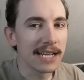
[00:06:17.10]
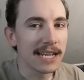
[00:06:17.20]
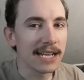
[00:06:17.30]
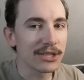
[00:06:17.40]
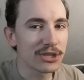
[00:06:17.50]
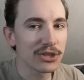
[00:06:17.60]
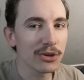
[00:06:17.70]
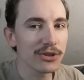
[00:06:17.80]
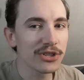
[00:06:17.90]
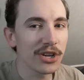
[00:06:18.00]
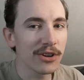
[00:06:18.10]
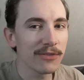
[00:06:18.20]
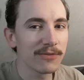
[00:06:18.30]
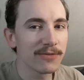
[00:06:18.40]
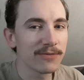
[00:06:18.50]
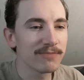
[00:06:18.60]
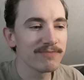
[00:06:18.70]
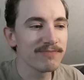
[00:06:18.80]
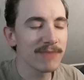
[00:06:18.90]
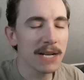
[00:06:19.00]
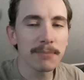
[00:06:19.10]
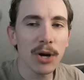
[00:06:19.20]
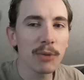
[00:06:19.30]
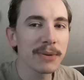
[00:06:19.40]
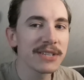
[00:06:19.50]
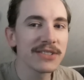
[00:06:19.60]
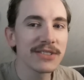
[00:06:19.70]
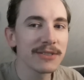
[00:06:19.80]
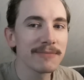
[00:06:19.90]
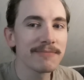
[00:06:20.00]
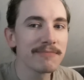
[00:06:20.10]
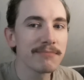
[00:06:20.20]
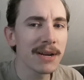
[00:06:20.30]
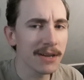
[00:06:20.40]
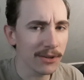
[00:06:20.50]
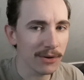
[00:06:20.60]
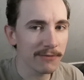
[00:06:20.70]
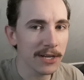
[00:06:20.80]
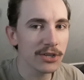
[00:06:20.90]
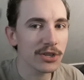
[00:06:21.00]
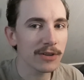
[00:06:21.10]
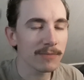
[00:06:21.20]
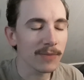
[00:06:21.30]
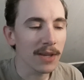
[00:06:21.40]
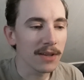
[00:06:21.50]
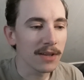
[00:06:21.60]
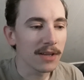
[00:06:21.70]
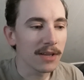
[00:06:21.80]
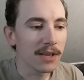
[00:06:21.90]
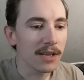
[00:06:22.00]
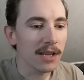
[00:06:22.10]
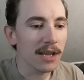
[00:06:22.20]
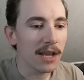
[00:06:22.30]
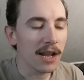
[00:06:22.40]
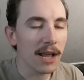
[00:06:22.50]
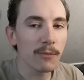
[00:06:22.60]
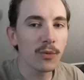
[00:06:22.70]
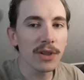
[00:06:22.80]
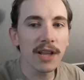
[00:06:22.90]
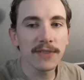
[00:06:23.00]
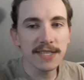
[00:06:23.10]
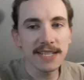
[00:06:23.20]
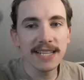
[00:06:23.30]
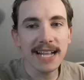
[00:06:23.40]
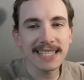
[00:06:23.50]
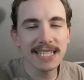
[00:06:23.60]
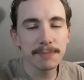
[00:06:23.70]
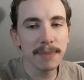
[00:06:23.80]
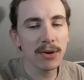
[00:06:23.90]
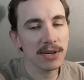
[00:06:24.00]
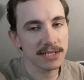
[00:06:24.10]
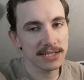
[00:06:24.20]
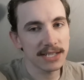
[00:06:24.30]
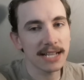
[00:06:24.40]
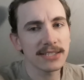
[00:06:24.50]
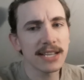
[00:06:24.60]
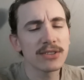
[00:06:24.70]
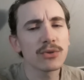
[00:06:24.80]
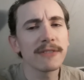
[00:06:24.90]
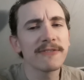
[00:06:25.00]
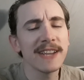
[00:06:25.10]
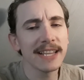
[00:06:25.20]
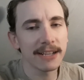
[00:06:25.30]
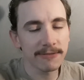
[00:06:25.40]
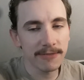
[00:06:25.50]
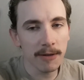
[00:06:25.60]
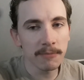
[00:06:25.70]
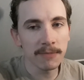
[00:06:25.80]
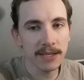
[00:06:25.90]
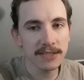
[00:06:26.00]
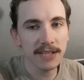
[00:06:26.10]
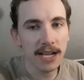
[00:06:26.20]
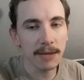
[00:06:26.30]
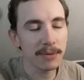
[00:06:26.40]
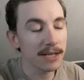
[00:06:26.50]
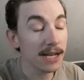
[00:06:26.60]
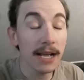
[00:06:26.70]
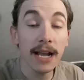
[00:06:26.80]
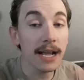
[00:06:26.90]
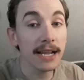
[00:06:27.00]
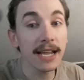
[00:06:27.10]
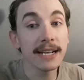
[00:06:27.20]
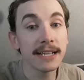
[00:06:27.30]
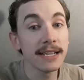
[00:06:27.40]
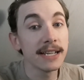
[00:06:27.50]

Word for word: in search of not a purpose, but another adventure. And I would love to see that spirit, that that sort of feeling from this type. And I, I, again,